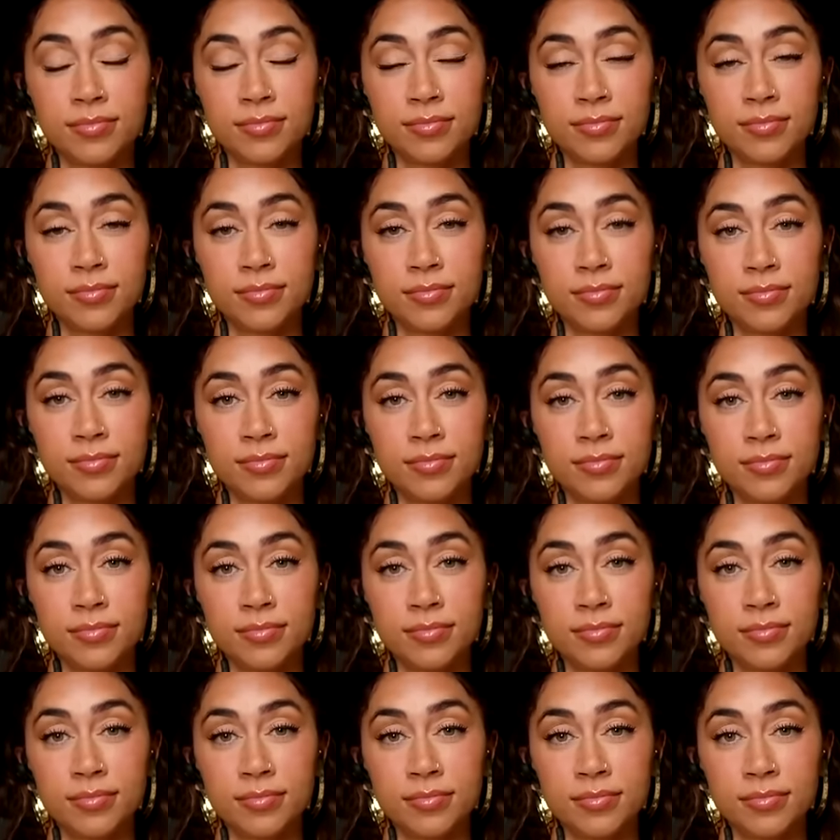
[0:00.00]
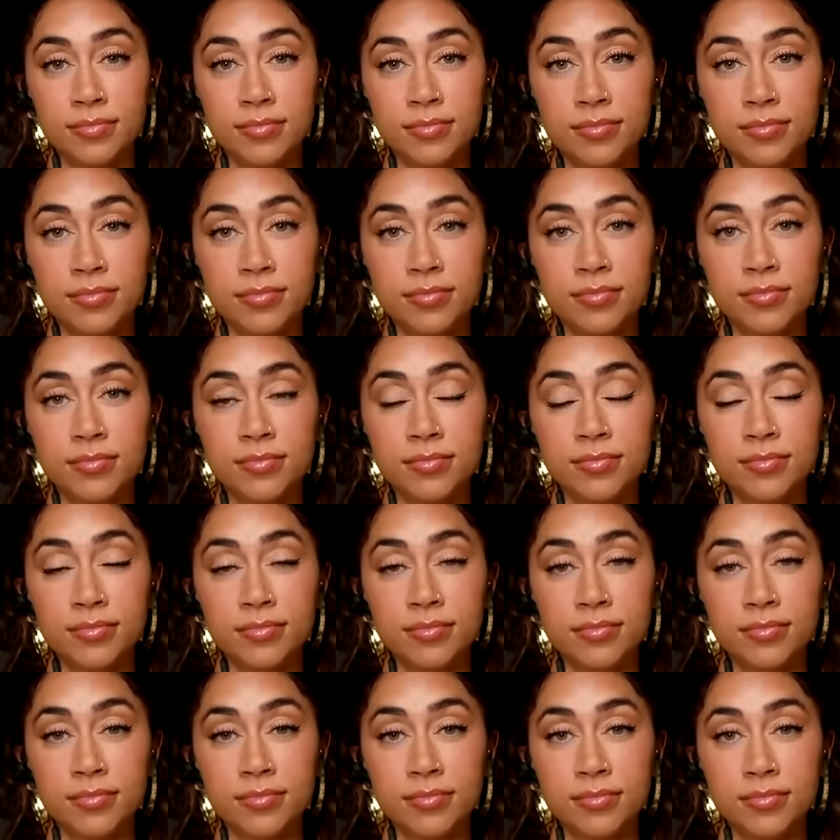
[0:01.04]

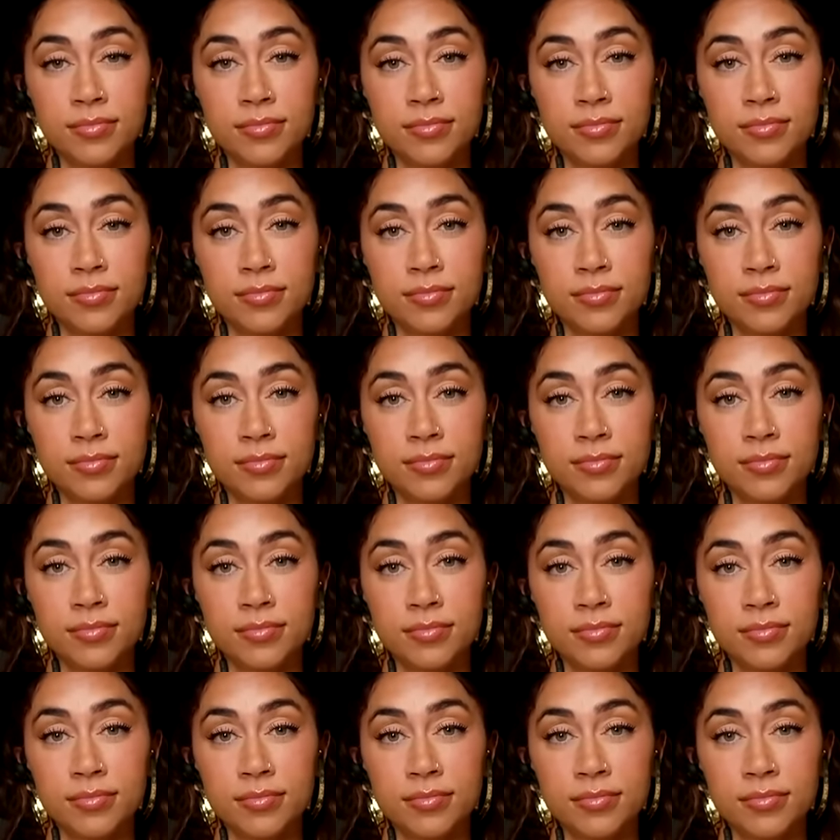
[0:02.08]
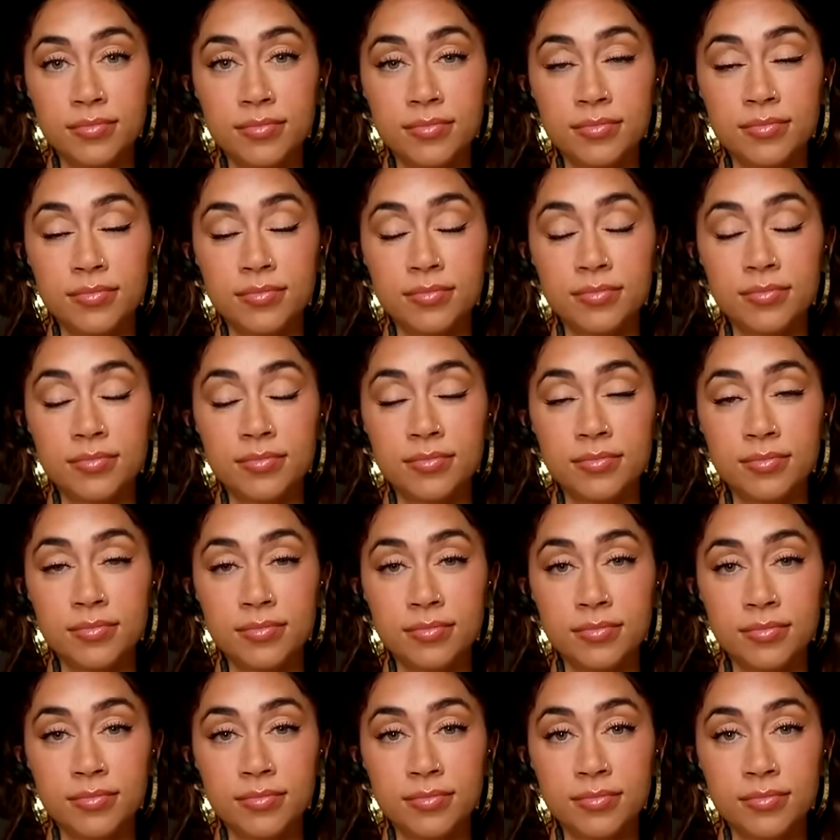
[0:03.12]

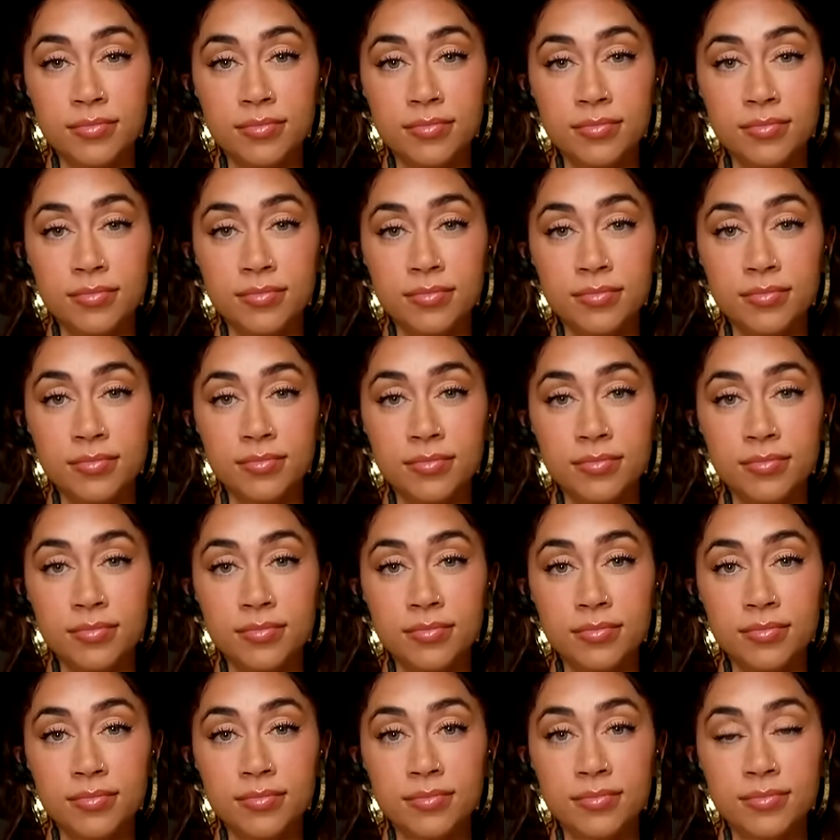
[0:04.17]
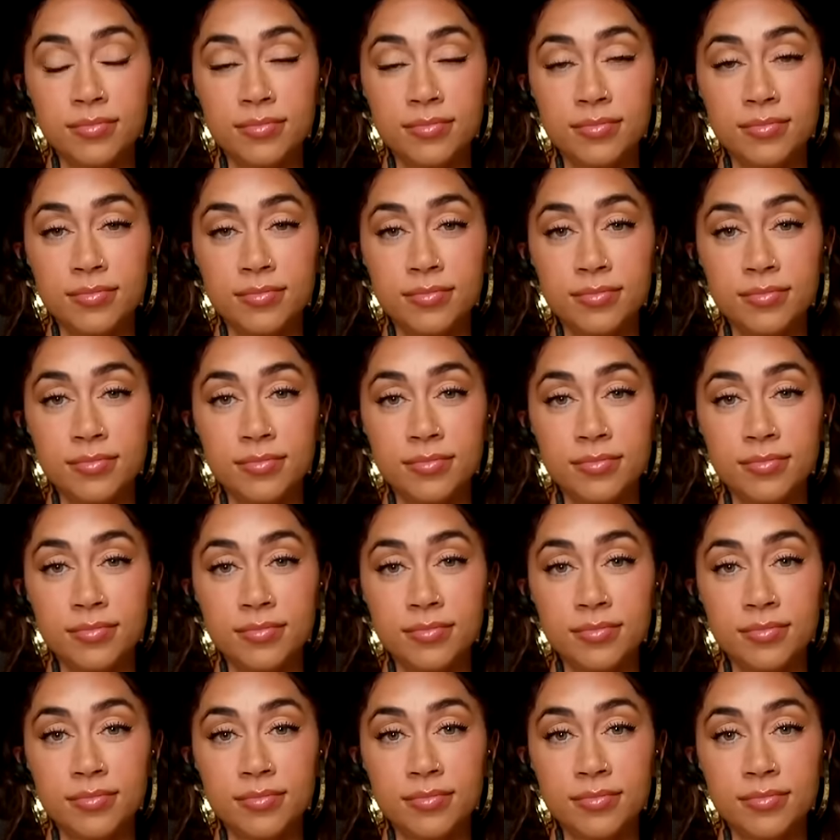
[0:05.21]

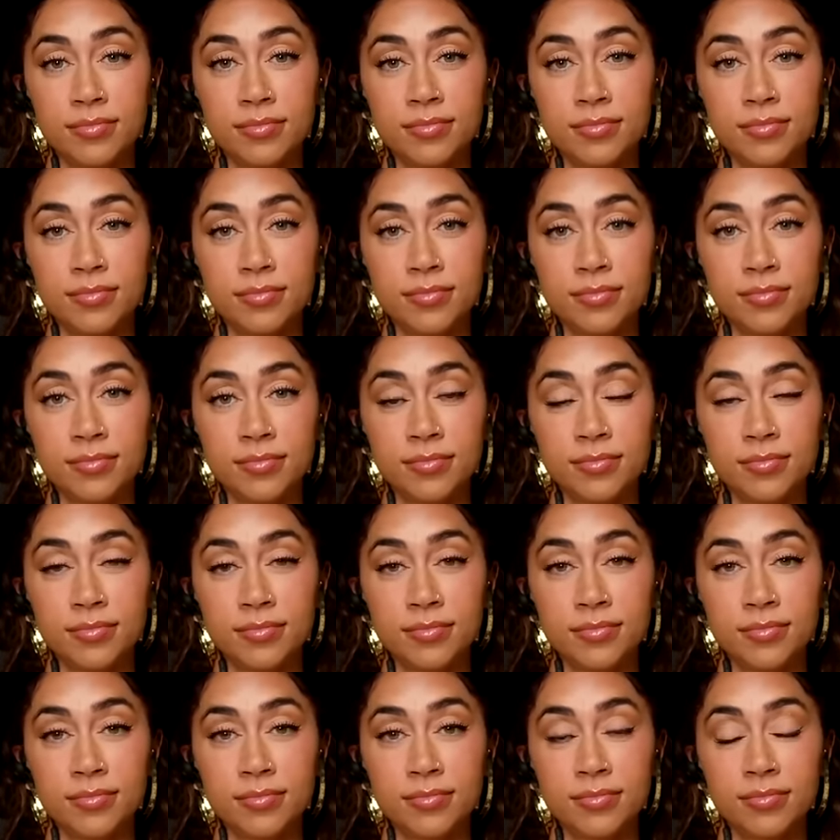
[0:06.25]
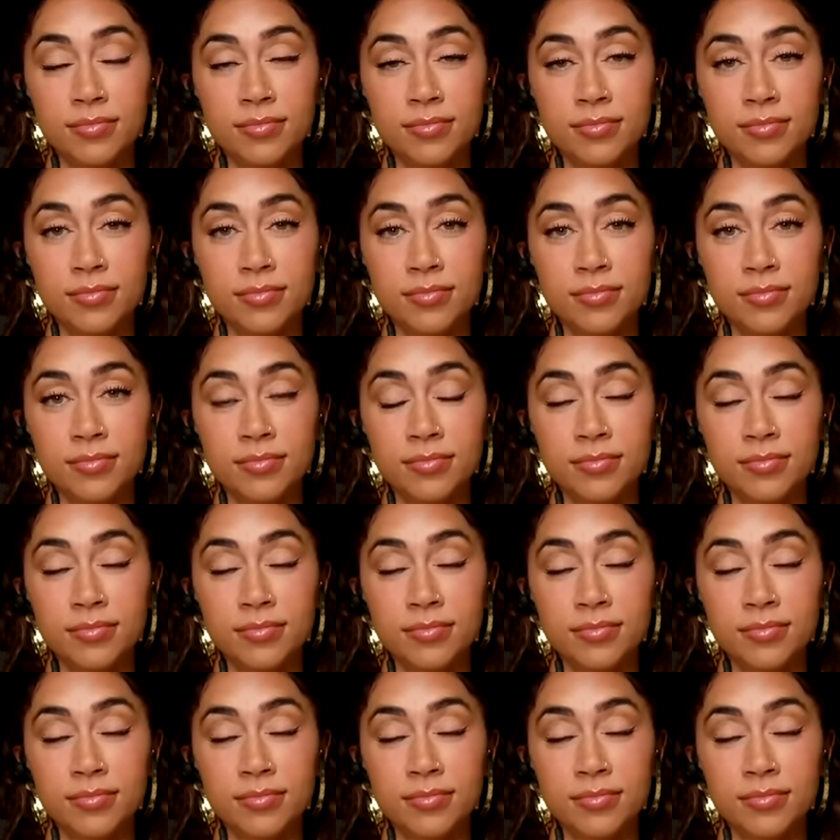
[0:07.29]
This person isn't speaking.